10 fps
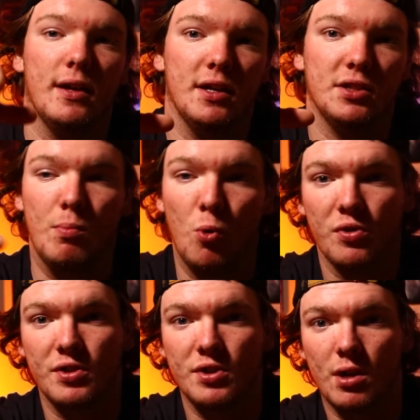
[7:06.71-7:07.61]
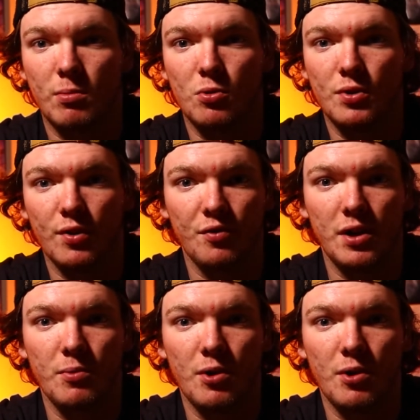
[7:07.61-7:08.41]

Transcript: It's more than double your frame